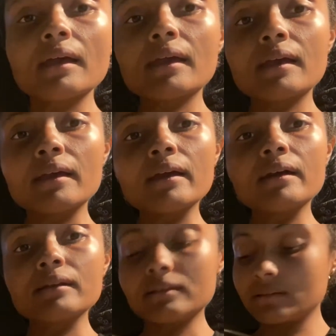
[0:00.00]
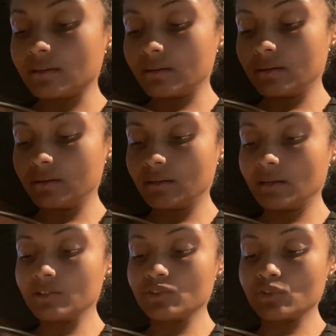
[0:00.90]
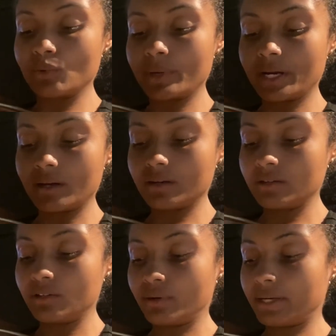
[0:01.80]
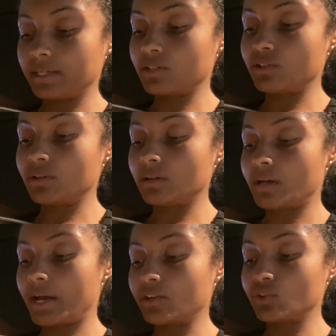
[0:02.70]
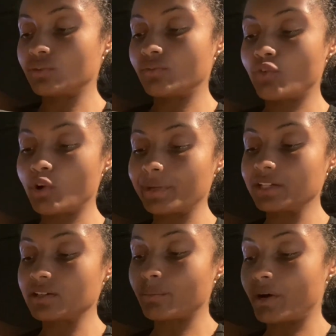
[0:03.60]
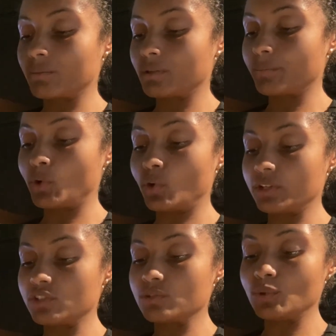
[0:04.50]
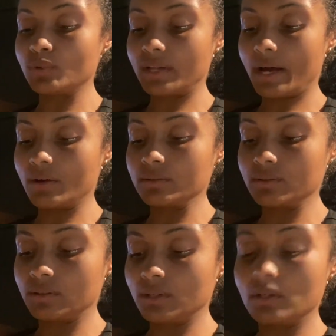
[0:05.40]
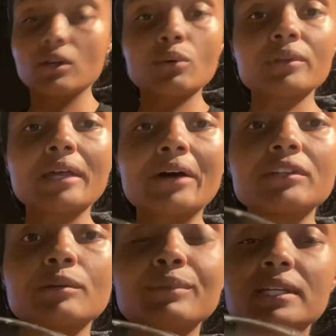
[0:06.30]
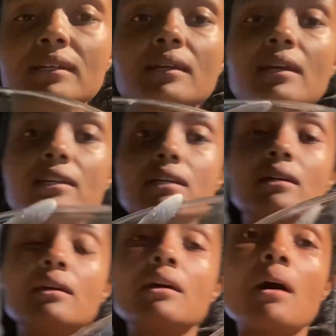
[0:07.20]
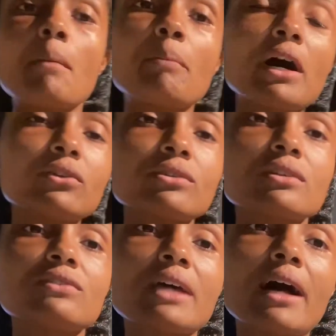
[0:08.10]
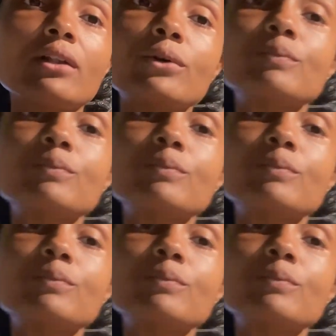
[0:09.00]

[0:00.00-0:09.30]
And it's to where, you know, I can form it to the bottom of the bowl and smooth it out without there being any puddles of tallow.